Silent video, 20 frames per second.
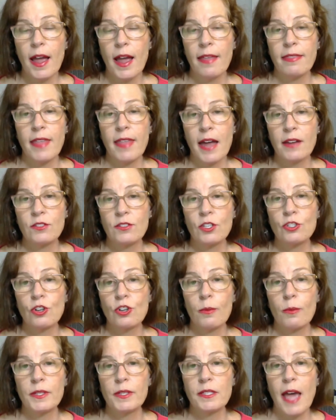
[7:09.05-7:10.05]
and that
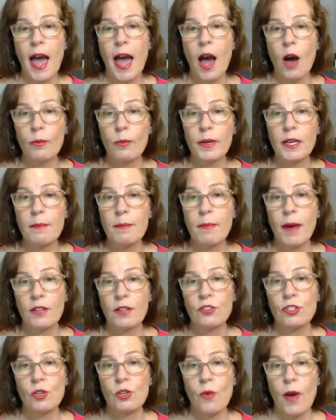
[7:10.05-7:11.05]
determines how many
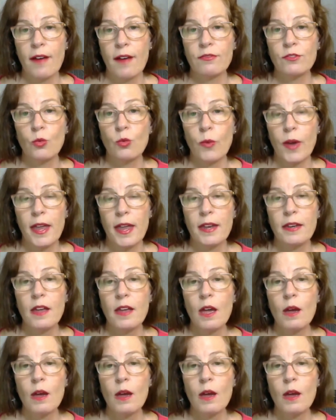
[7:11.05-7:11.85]
months you have to wait